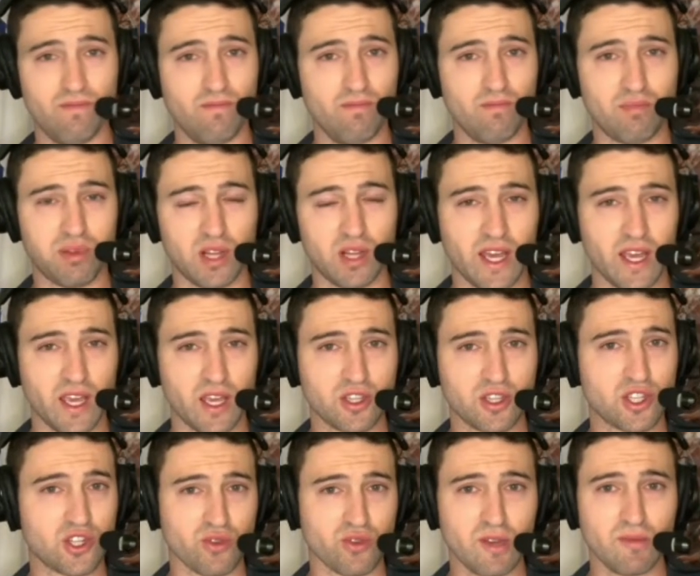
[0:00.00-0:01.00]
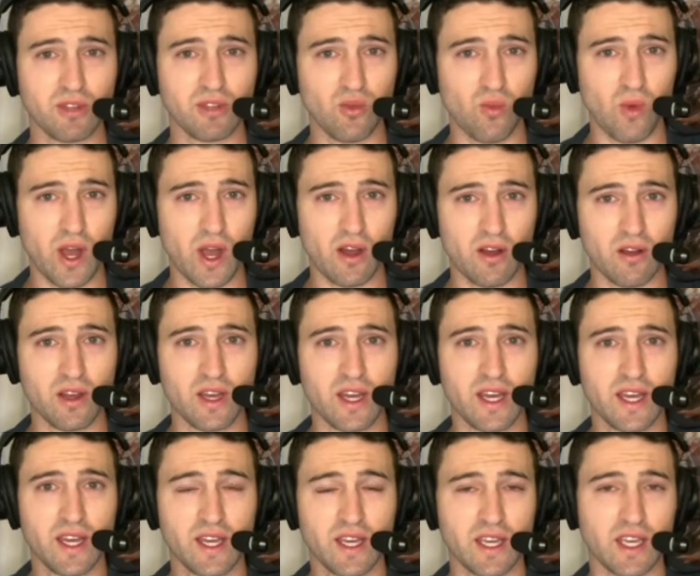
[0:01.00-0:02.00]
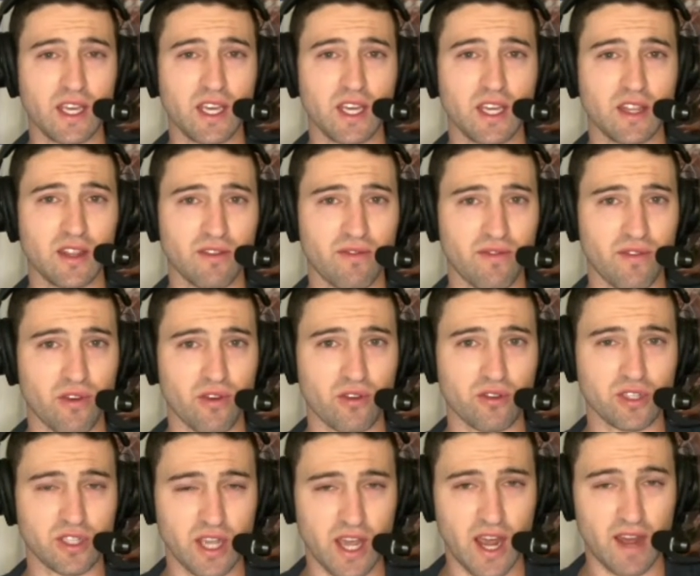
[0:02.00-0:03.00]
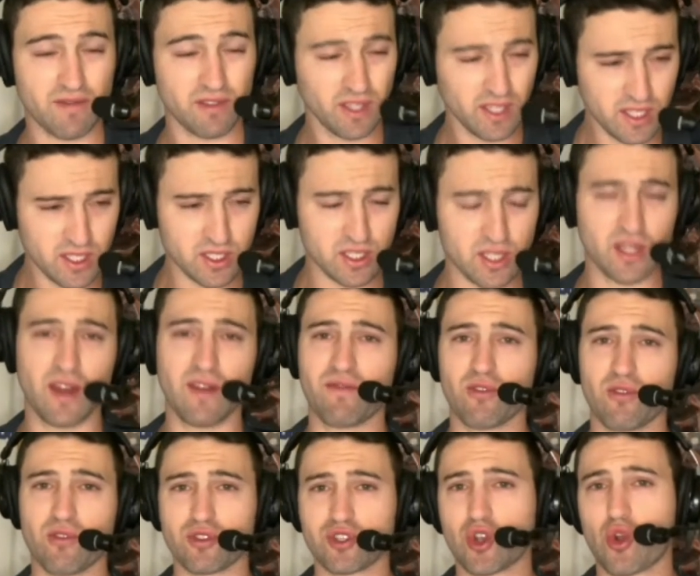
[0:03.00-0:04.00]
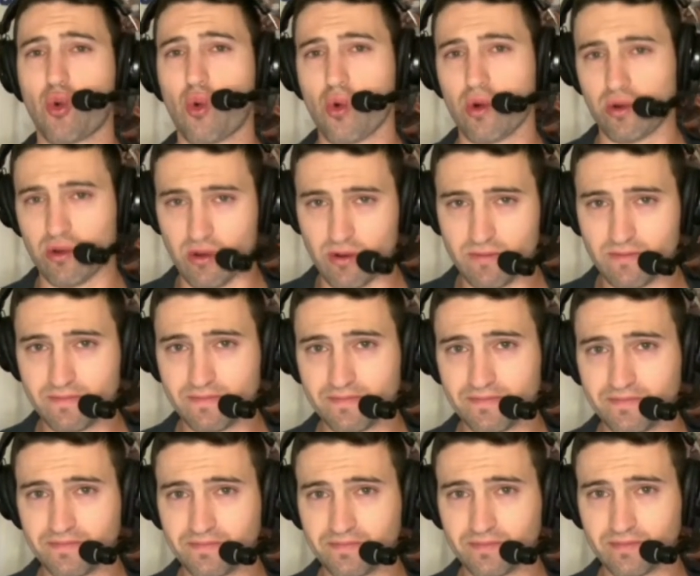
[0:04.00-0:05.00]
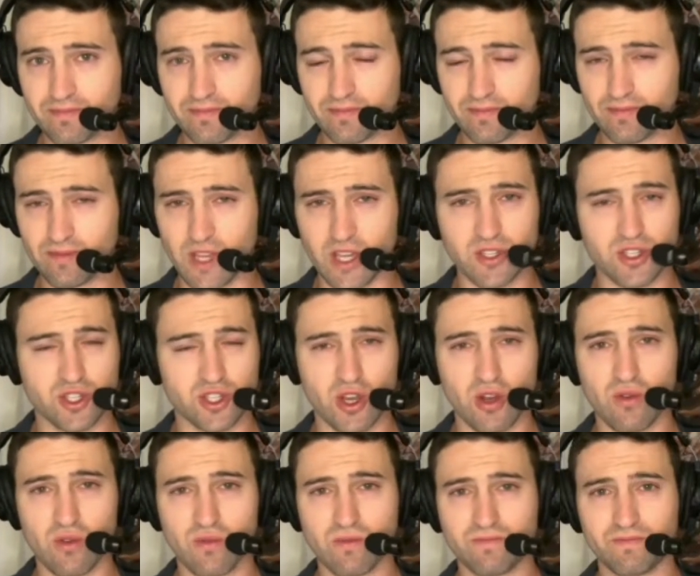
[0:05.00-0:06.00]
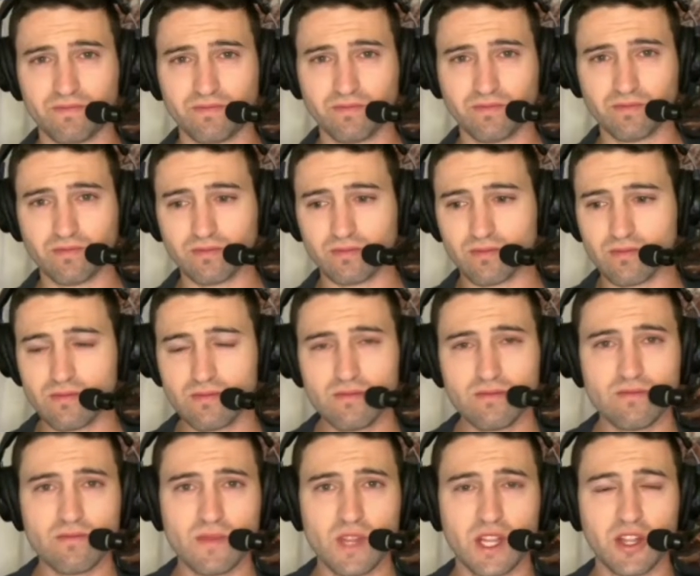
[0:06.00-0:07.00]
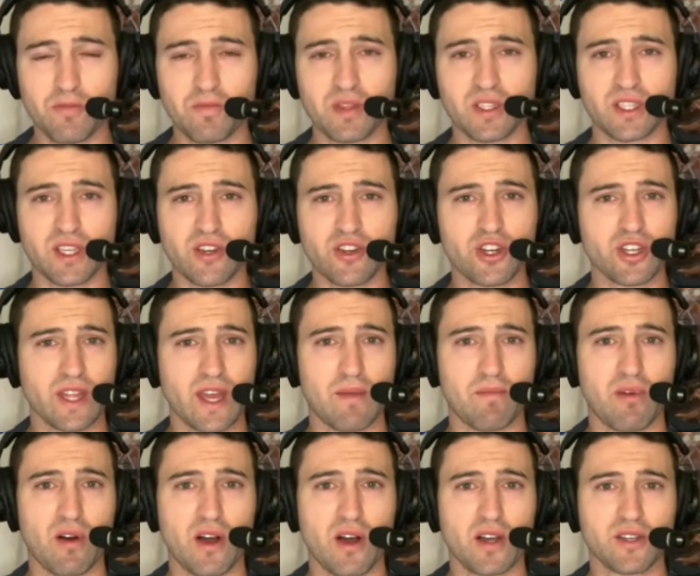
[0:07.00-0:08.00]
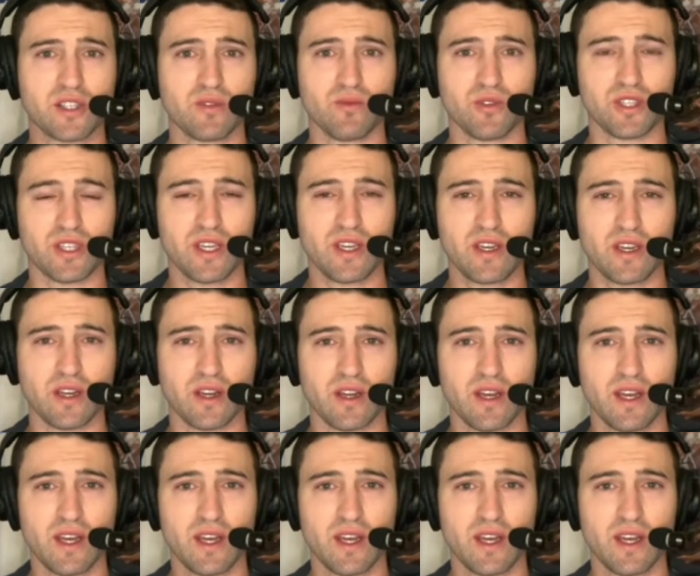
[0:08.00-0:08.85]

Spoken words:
playing extremely well in the first half, at least in that first quarter. And so the position that Boston was in,